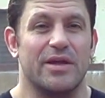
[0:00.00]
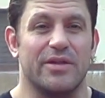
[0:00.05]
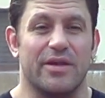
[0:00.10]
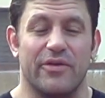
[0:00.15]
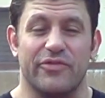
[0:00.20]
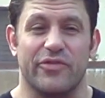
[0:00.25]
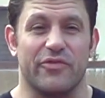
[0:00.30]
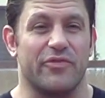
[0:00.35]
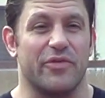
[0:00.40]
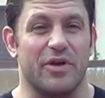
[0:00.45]

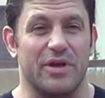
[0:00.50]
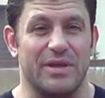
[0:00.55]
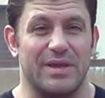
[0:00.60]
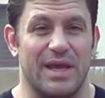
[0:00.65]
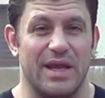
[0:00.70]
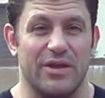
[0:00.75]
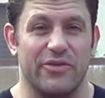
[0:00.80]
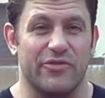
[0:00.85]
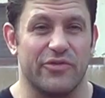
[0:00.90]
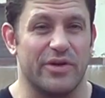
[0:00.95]
Knives are very
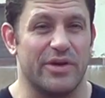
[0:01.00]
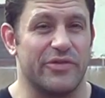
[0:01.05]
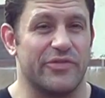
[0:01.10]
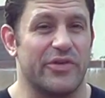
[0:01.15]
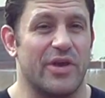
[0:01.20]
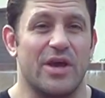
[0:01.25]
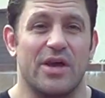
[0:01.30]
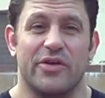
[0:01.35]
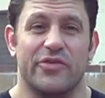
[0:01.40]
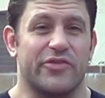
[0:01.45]

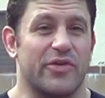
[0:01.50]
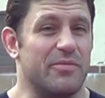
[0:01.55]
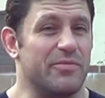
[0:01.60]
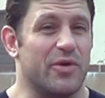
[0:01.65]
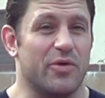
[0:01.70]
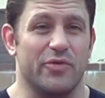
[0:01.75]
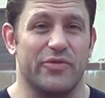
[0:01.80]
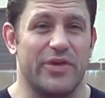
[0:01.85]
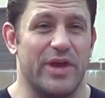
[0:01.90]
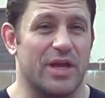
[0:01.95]
dangerous. Some
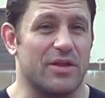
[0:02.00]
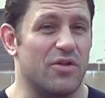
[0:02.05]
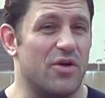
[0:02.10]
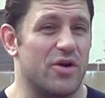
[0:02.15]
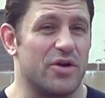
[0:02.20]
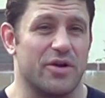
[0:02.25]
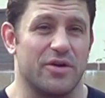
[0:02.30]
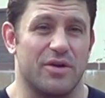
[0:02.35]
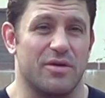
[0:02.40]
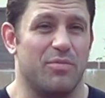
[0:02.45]
don't take
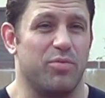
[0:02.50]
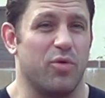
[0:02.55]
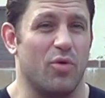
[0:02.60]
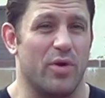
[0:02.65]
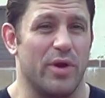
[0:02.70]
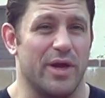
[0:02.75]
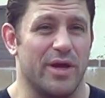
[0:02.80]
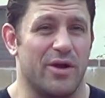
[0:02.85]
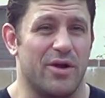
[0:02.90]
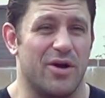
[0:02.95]
long to
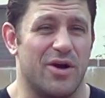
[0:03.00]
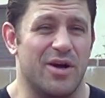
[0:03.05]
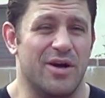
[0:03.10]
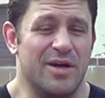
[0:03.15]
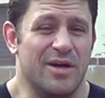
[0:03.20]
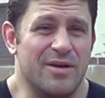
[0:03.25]
deploy at all.